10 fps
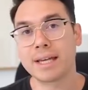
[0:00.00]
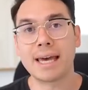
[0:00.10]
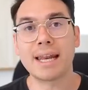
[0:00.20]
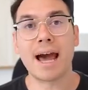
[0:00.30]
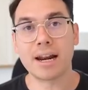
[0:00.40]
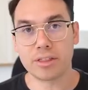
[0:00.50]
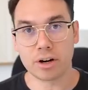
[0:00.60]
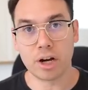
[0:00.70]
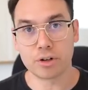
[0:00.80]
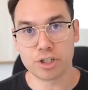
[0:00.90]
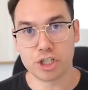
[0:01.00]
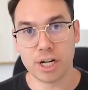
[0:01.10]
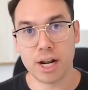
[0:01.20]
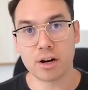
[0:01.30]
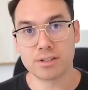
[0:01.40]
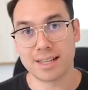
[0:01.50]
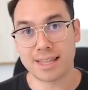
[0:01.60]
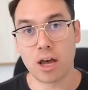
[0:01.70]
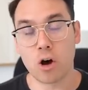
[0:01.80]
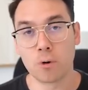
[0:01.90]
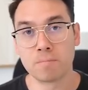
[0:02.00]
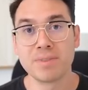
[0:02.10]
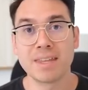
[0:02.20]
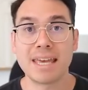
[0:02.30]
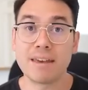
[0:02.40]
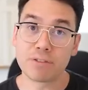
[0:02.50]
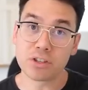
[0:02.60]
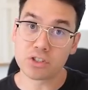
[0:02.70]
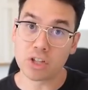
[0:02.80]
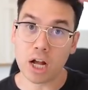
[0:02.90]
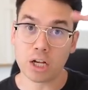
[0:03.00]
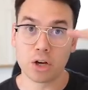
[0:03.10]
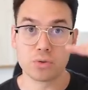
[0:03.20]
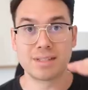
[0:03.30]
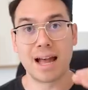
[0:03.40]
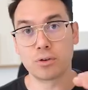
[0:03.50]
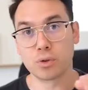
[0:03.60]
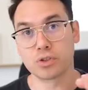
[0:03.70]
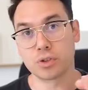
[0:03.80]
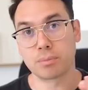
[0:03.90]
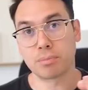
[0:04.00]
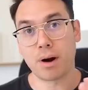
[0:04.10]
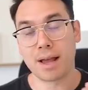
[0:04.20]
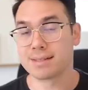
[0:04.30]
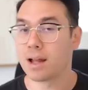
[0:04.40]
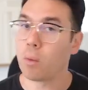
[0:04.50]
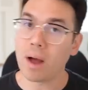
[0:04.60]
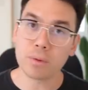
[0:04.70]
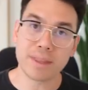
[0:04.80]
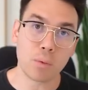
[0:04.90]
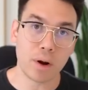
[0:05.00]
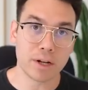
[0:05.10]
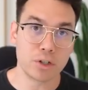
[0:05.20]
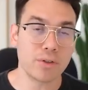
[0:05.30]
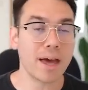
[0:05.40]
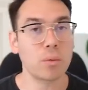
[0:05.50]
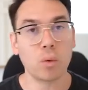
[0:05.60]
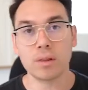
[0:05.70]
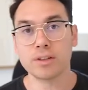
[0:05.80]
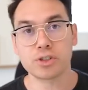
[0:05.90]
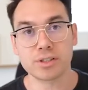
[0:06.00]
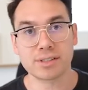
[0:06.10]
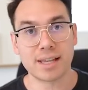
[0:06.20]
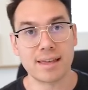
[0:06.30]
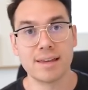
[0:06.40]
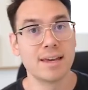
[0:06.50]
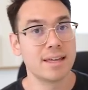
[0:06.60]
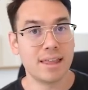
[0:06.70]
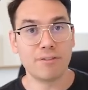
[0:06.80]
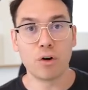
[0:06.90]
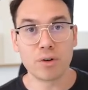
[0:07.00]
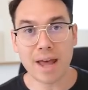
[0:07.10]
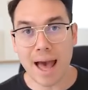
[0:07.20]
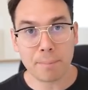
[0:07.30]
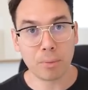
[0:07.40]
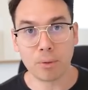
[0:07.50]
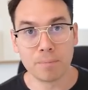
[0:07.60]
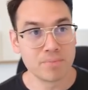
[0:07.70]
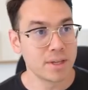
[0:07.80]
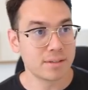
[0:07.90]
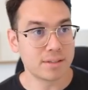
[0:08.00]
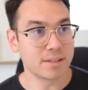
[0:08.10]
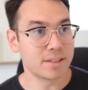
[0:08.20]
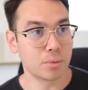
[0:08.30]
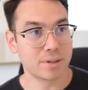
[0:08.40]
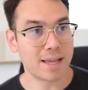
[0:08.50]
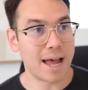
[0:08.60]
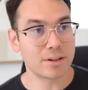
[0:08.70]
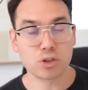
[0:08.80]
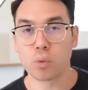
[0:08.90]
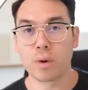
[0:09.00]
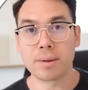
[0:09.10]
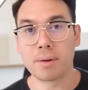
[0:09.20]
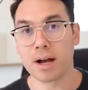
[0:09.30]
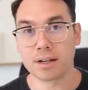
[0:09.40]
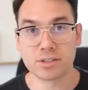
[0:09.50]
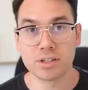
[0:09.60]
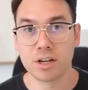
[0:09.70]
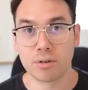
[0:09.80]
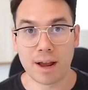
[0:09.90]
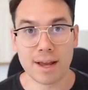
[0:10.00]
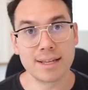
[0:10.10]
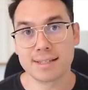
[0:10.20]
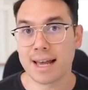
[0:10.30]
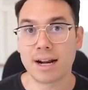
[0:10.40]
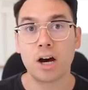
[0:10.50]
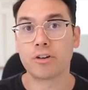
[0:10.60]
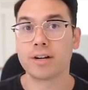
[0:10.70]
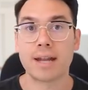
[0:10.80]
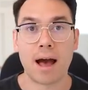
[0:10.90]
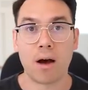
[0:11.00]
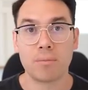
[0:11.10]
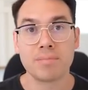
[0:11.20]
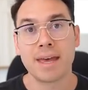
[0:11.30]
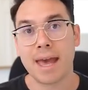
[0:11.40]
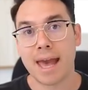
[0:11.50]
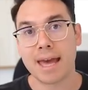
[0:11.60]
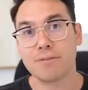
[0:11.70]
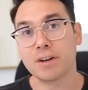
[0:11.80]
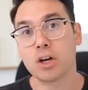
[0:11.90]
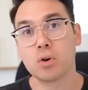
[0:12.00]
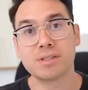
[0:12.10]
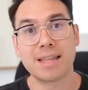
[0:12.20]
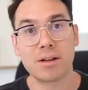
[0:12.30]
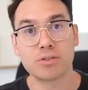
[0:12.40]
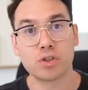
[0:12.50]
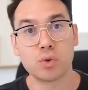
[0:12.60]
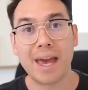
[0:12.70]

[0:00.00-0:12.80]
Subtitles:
to get out of their 100 shares that they own if the stock goes down to a certain price. Now, why would they want to do that? Well, let's just say they've owned Apple since it was at 20 bucks, right? It's at 100 now. And if it goes down to